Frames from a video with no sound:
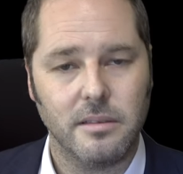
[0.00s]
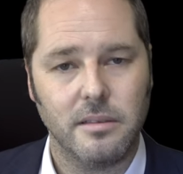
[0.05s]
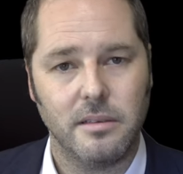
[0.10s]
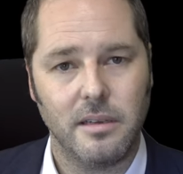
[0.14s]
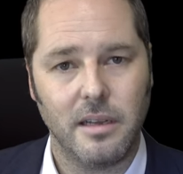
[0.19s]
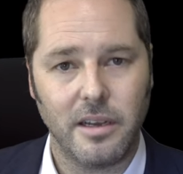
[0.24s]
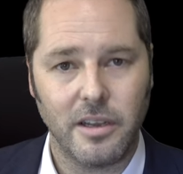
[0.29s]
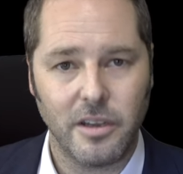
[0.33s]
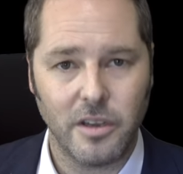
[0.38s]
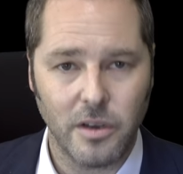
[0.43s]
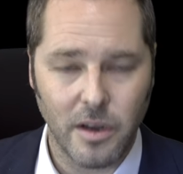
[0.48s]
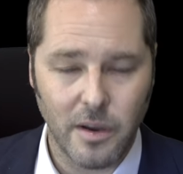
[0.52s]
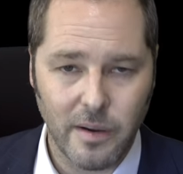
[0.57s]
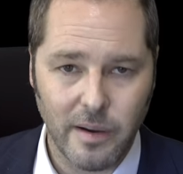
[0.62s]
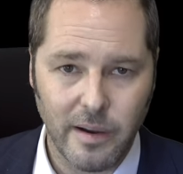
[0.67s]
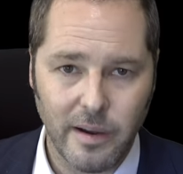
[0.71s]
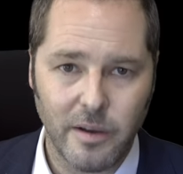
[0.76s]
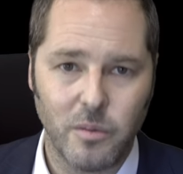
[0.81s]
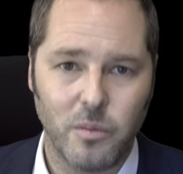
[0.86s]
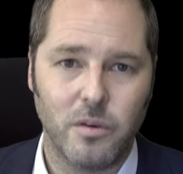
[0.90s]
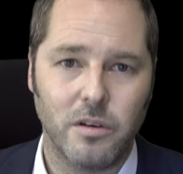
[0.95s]
Now you know
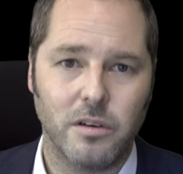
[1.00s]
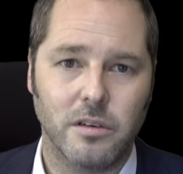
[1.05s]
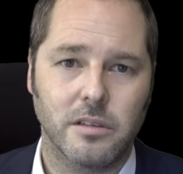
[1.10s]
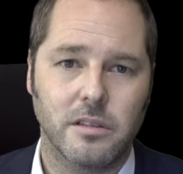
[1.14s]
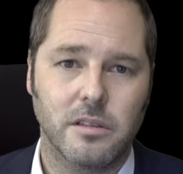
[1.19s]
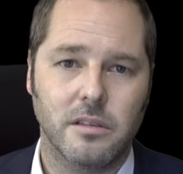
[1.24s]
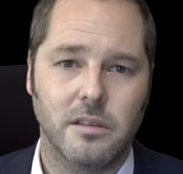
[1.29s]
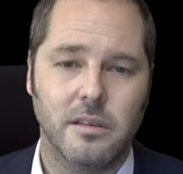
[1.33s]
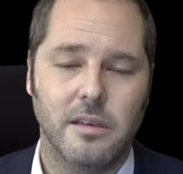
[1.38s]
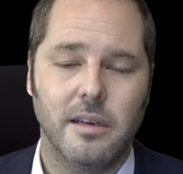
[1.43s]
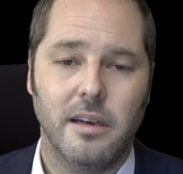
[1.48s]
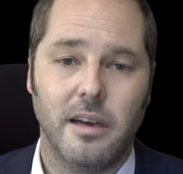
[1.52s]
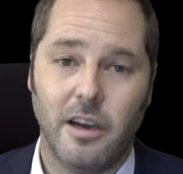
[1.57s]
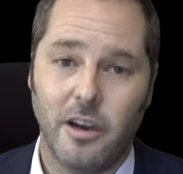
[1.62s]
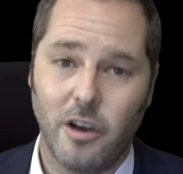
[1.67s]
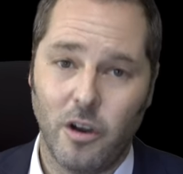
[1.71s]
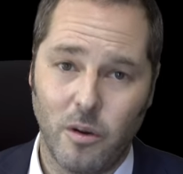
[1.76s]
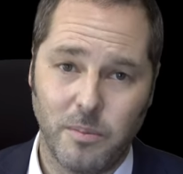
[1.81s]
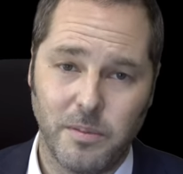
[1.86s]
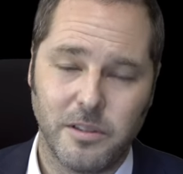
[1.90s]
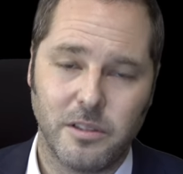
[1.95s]
how it works. I
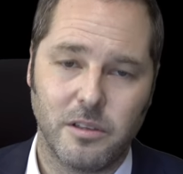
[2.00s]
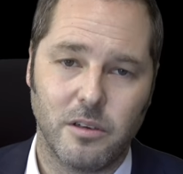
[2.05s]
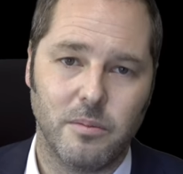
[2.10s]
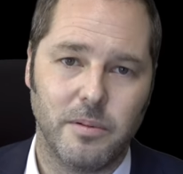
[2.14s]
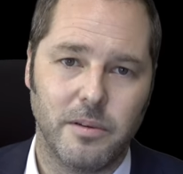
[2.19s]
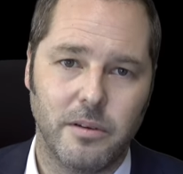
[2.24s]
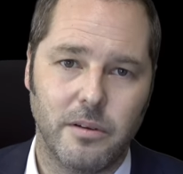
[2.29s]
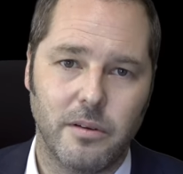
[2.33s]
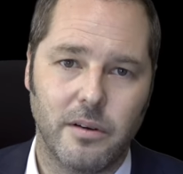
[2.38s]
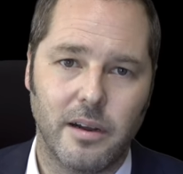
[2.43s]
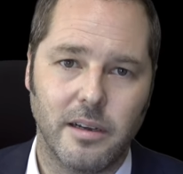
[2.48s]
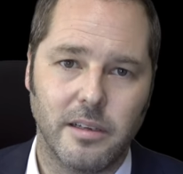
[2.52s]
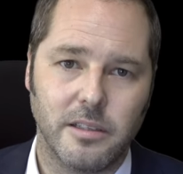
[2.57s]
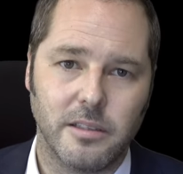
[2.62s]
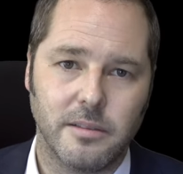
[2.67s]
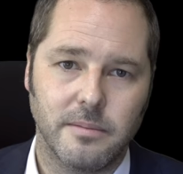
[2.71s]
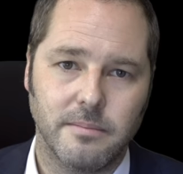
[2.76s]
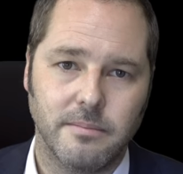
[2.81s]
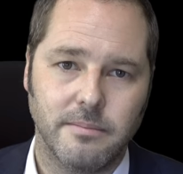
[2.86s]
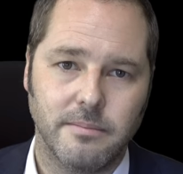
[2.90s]
hope it's opened your eyes.